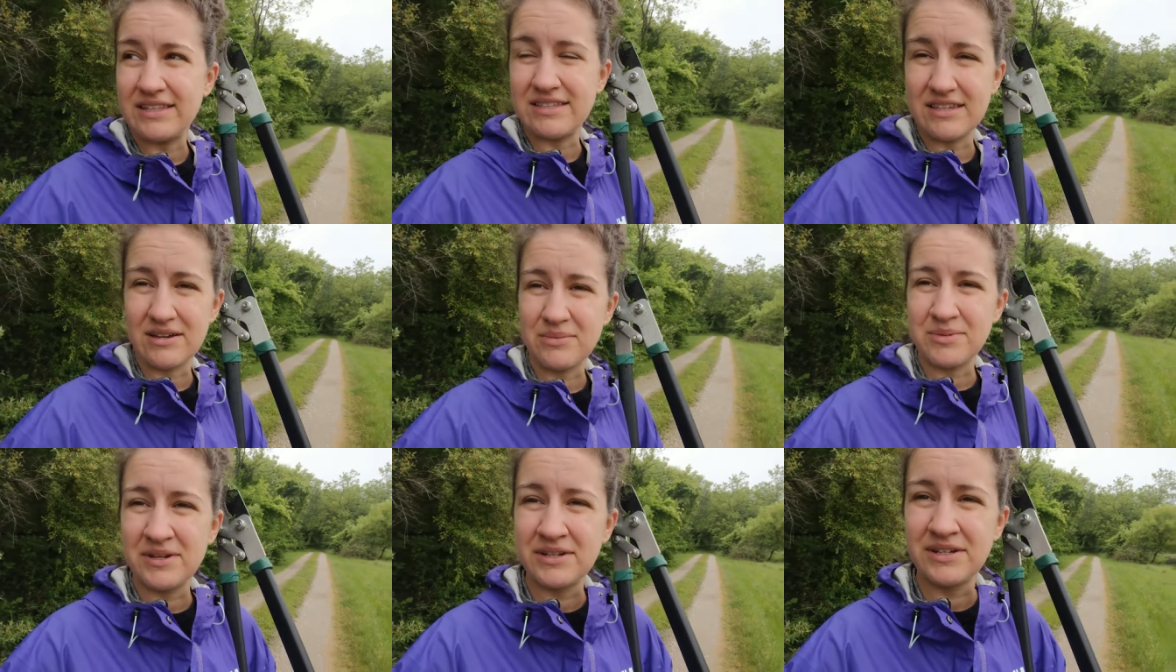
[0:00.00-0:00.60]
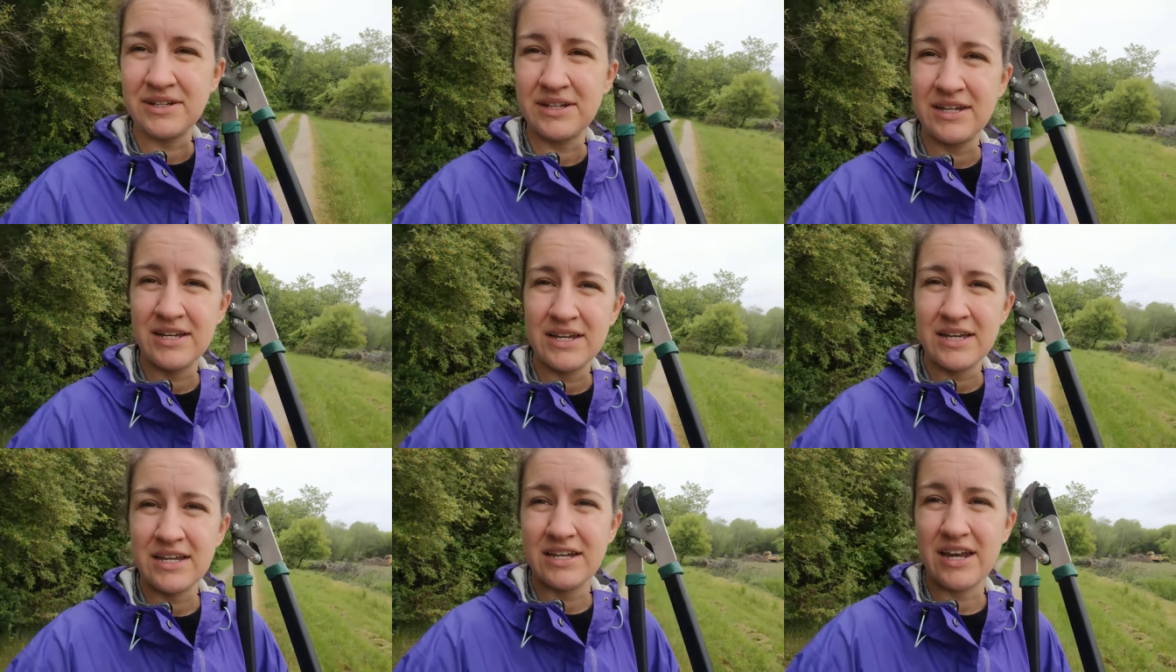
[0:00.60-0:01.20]
had some
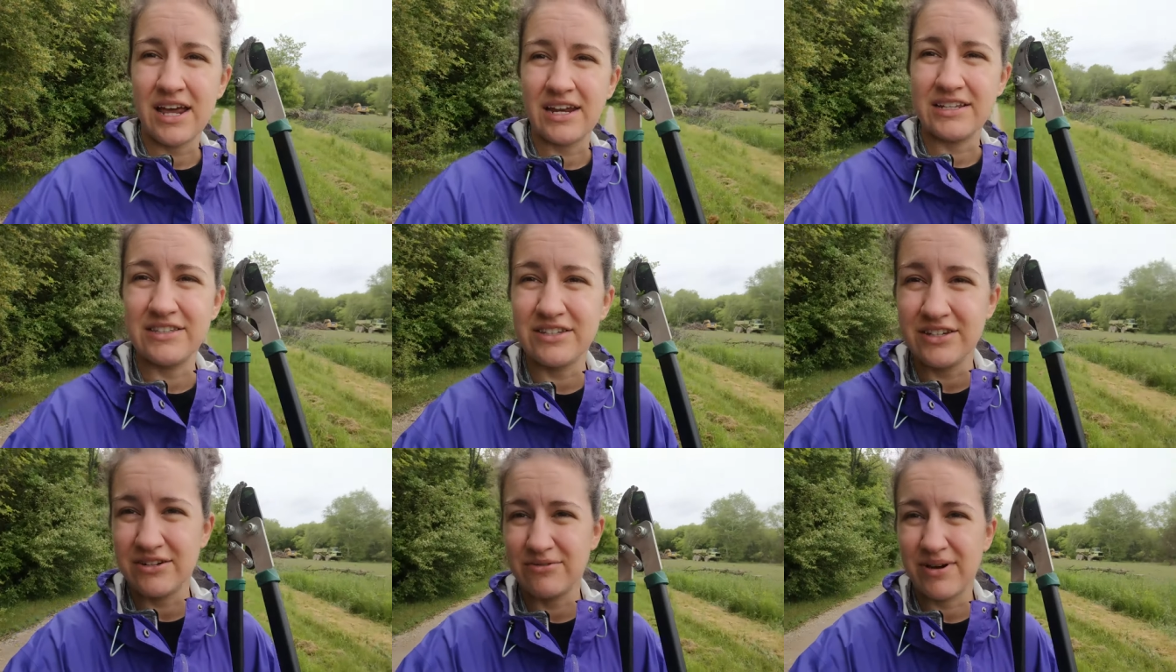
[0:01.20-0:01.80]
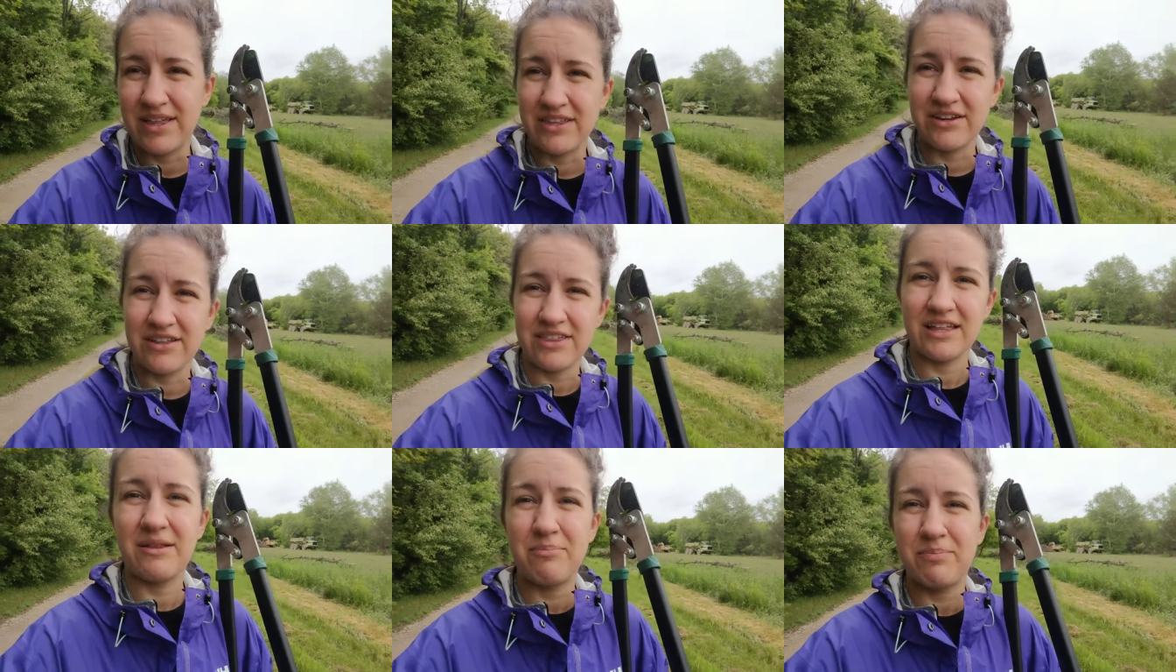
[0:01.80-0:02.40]
not as good weather
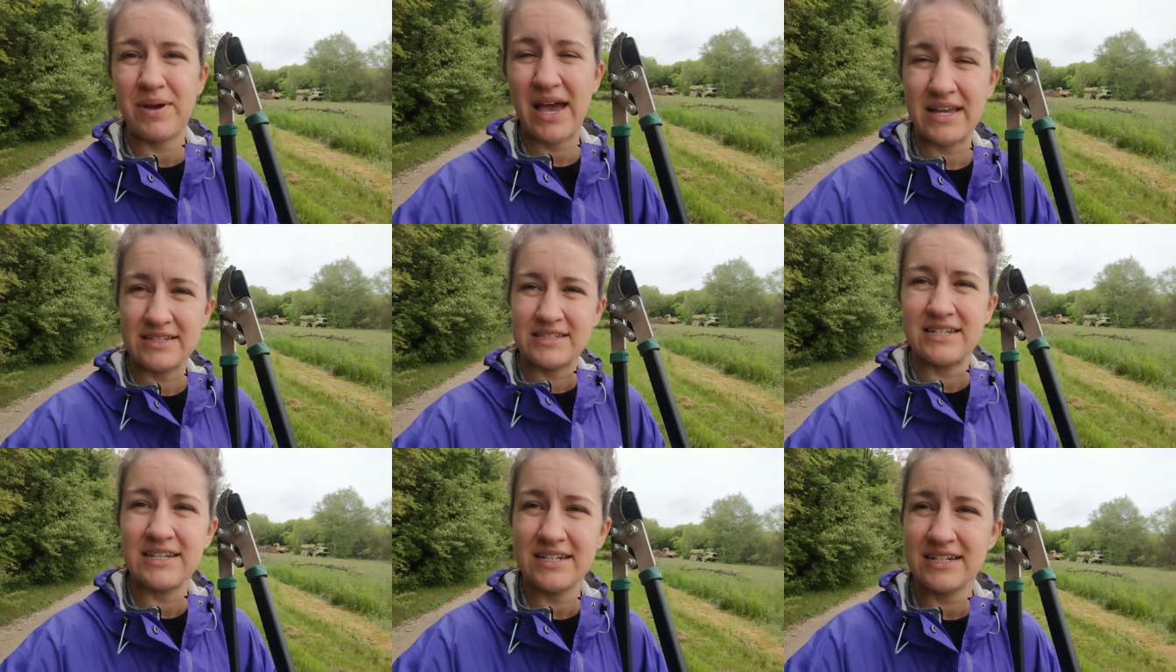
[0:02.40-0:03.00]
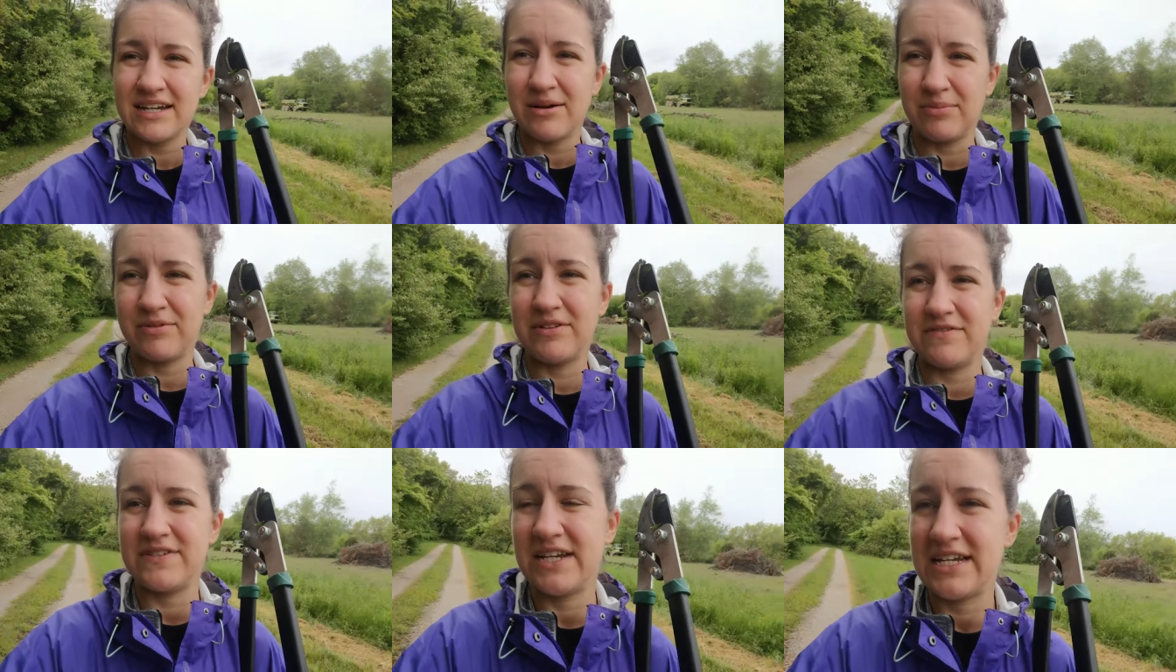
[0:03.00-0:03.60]
the past
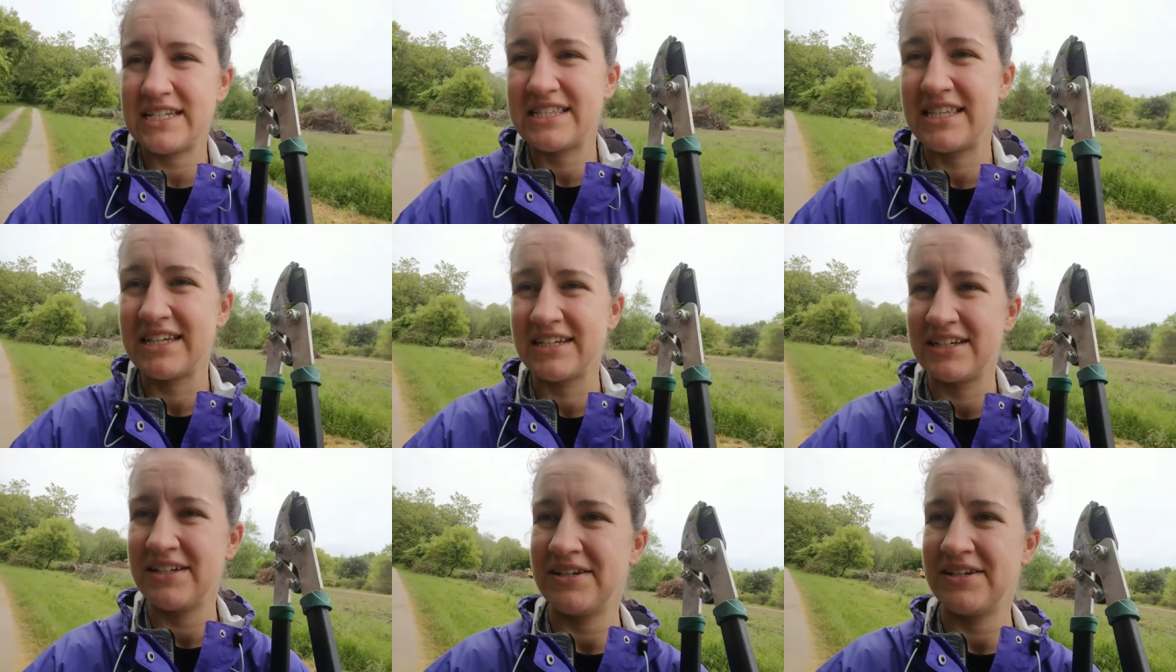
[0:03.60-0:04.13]
couple of days.